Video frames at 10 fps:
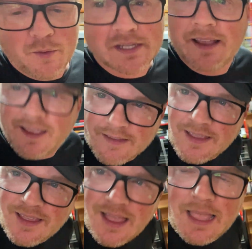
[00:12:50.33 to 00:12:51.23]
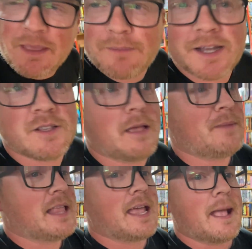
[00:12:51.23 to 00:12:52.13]
see. I'm hitting my, hitting my
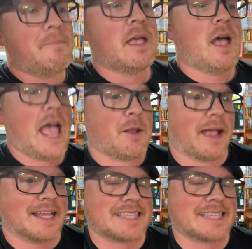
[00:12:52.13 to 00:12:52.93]
leg again. Anyway, guys,